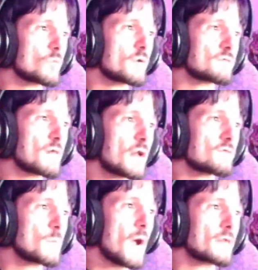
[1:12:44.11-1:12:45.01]
when it's not as
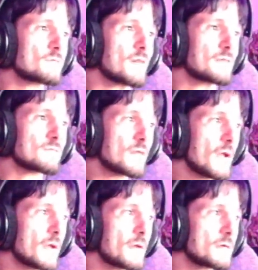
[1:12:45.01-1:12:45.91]
bad as they
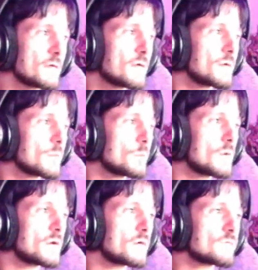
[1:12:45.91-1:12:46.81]
say.
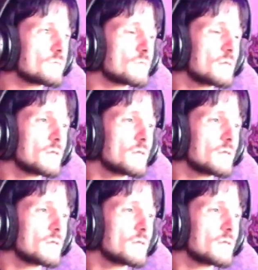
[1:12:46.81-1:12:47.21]
Because